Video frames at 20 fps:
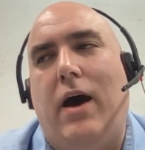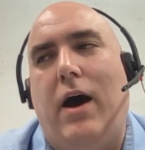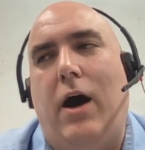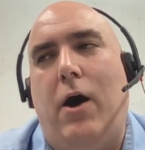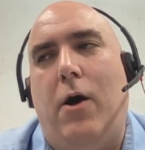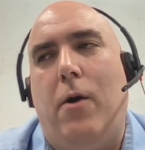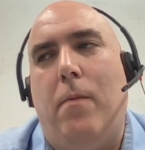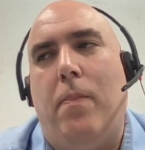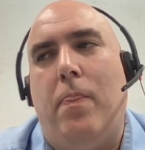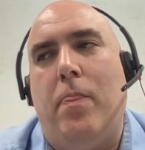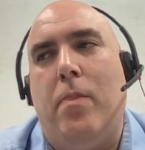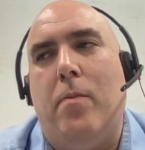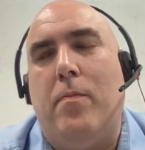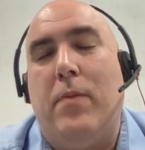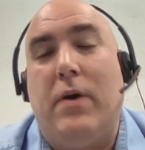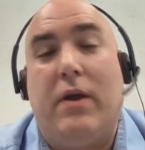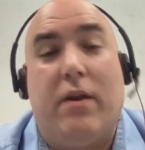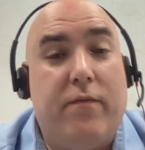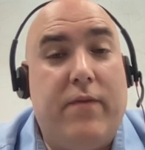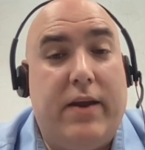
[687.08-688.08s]

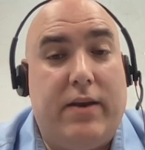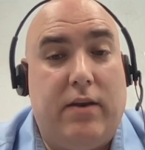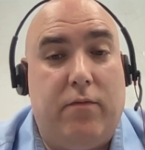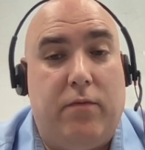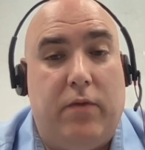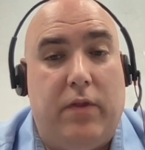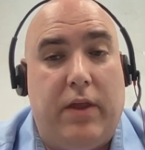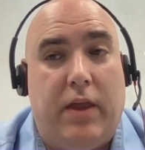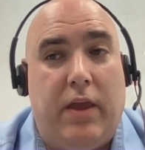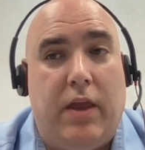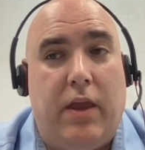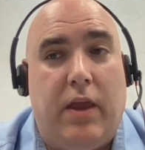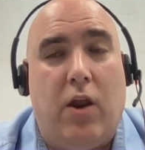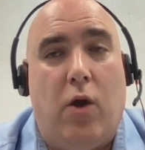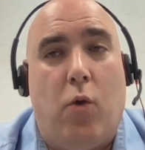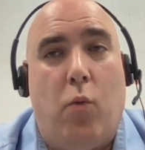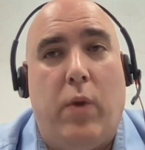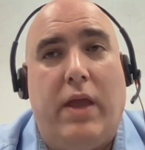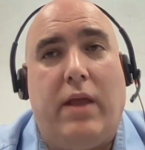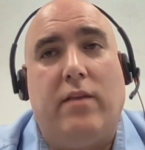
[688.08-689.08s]
but effectively,
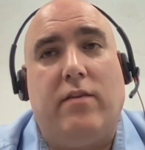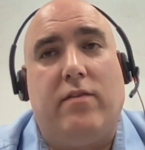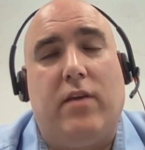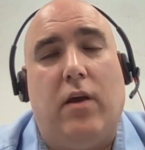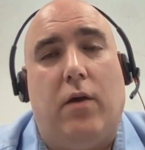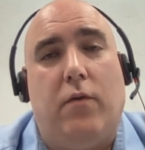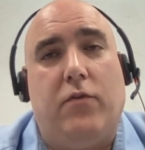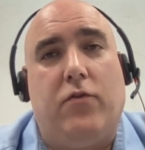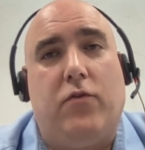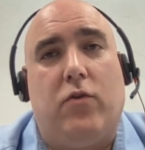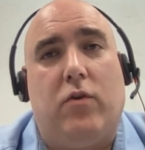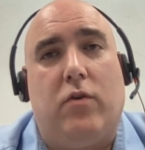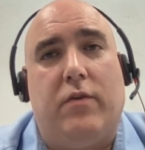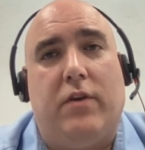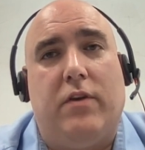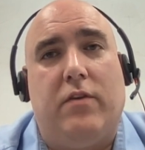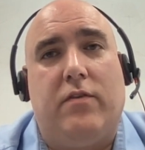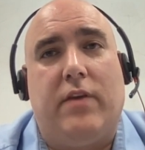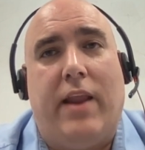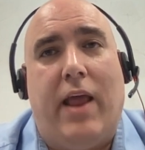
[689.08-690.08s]
we can
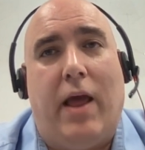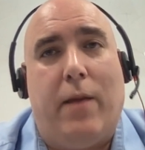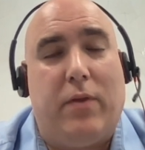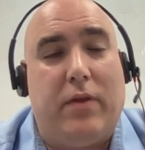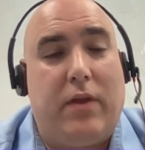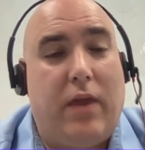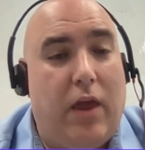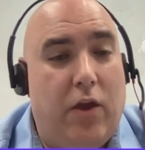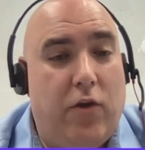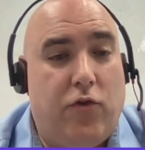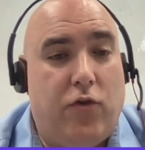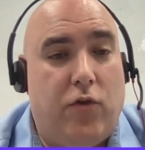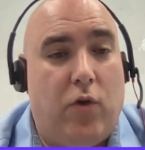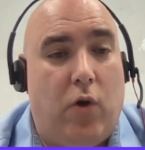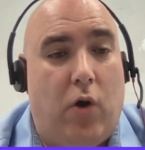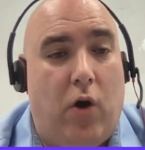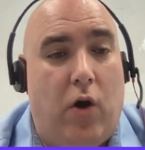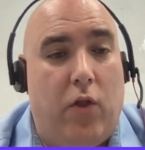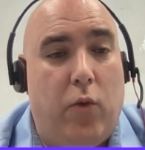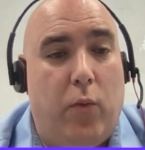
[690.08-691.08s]
self-service an application
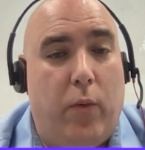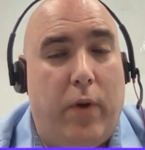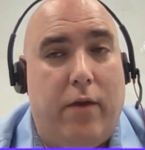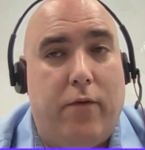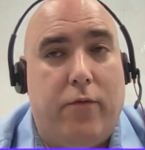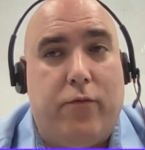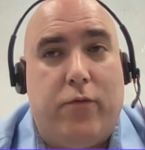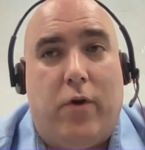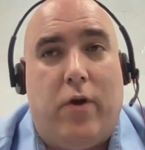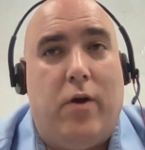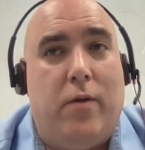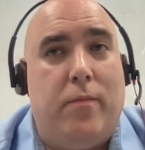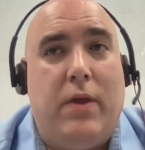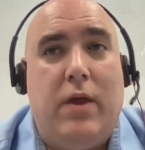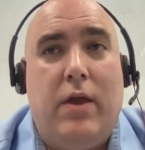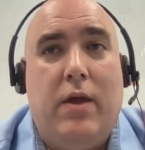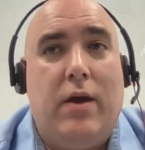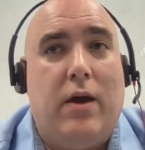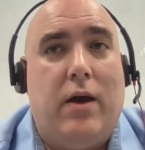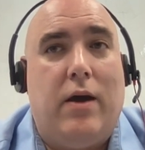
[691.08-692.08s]
all the way from
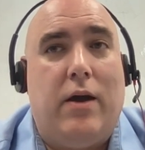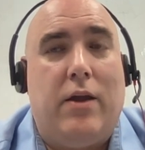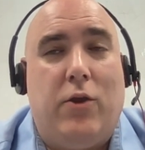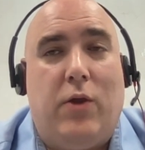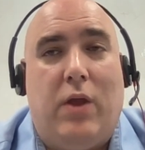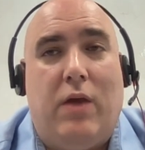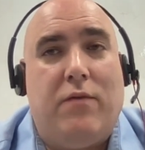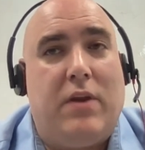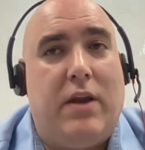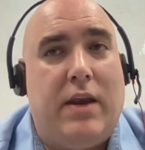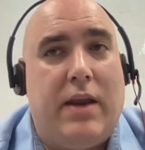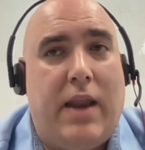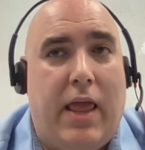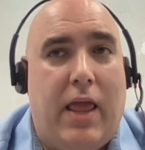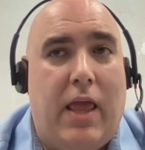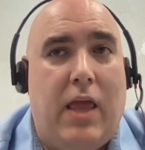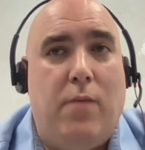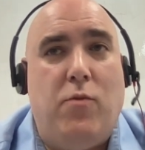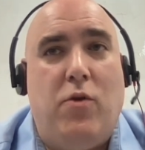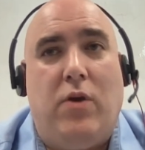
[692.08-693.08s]
you give it a
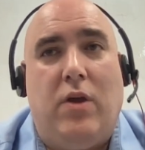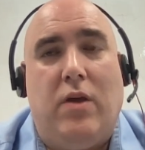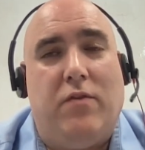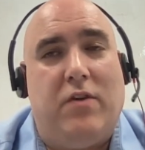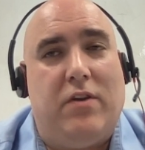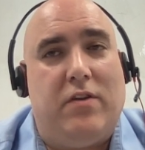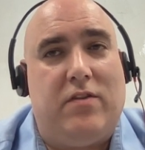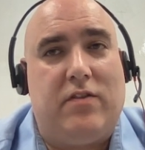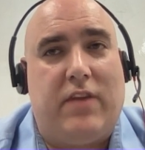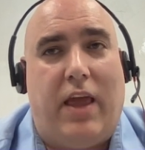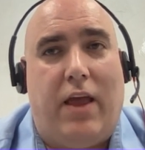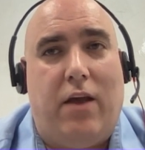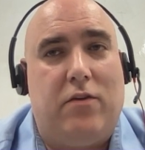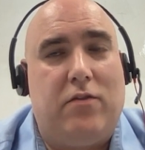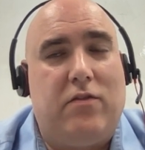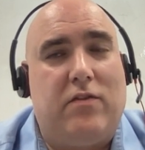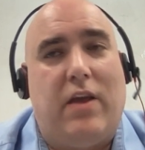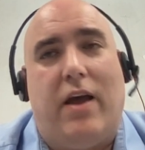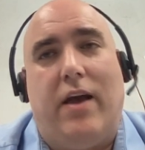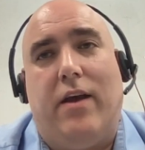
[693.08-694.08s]
name, you give it a scale
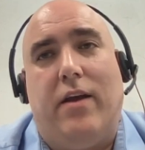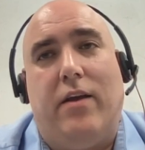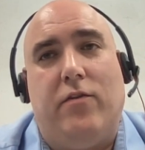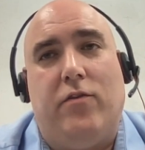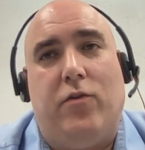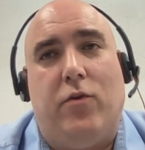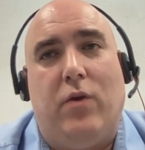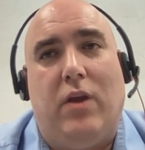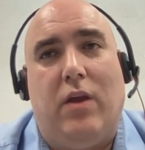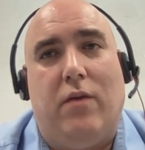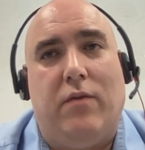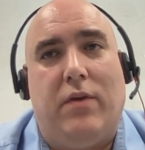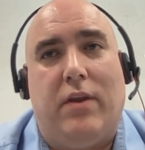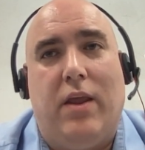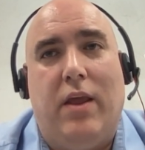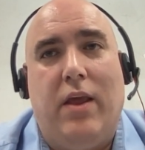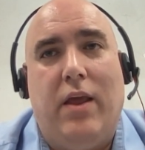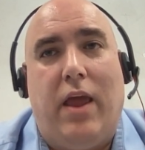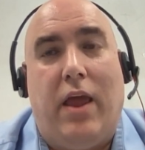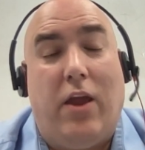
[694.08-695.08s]
size, you give it
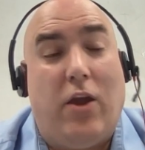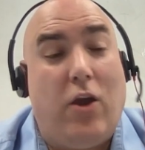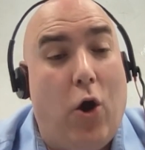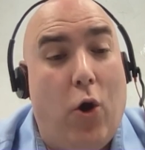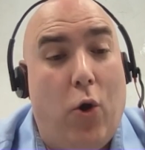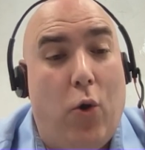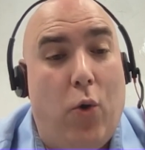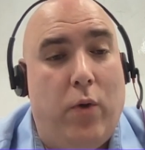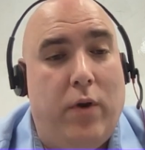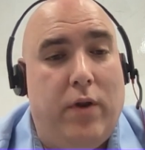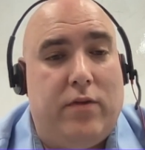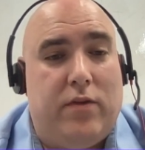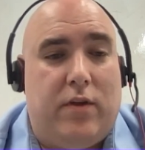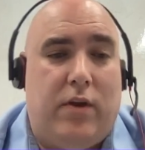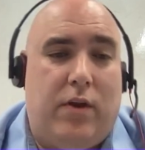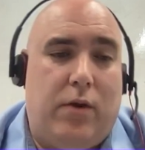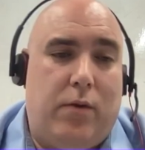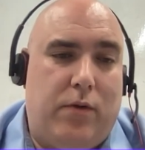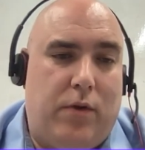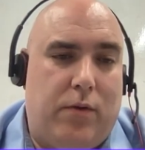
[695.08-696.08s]
a code. Is it
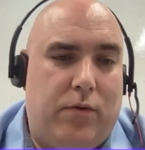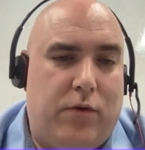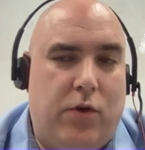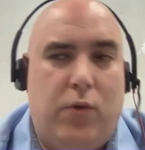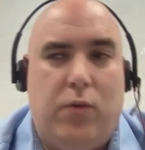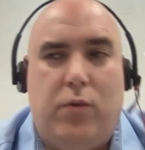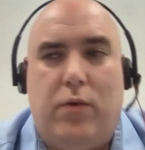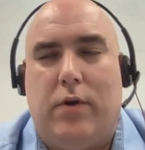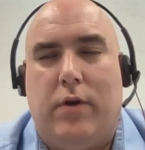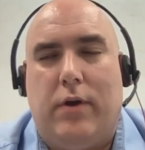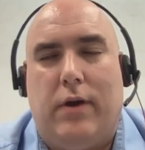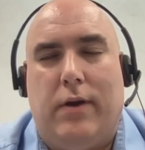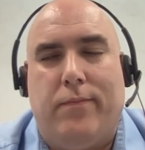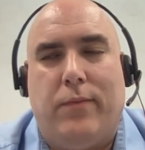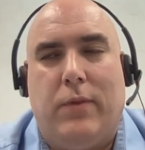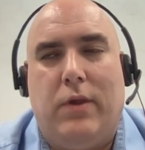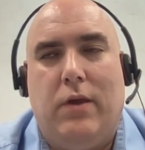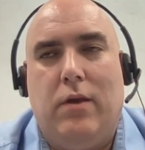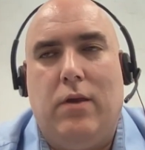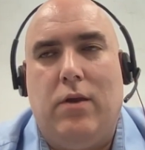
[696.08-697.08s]
new or
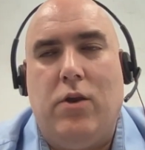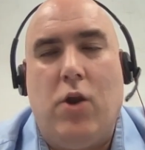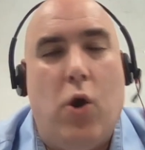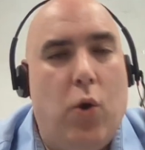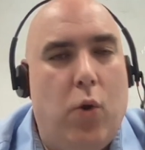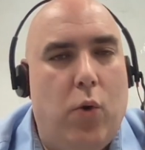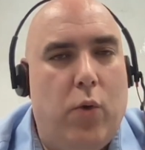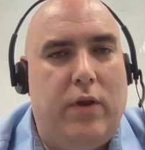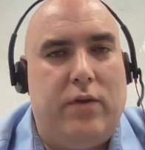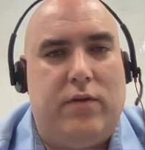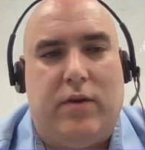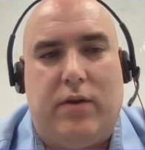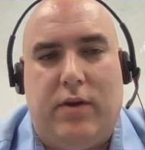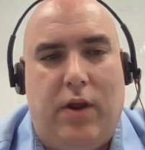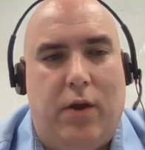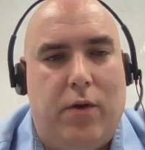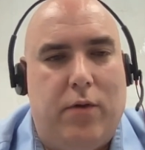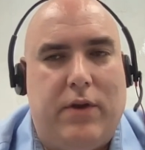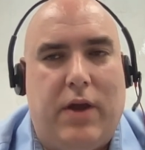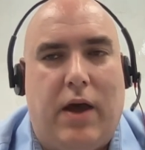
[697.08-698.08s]
node? Is it
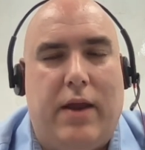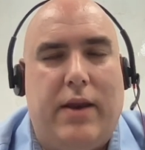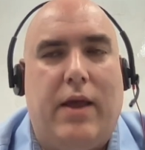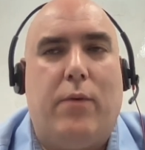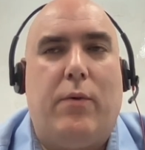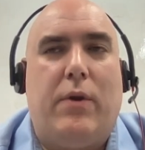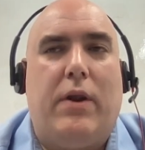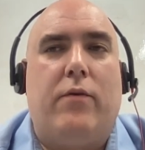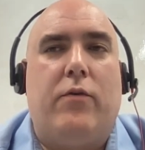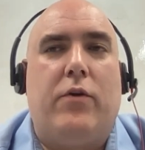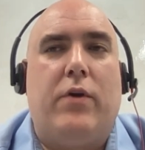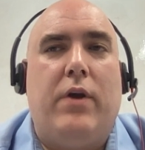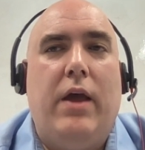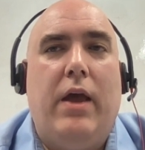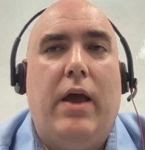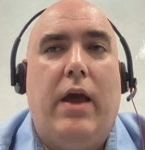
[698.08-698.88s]
.NET? Whatever,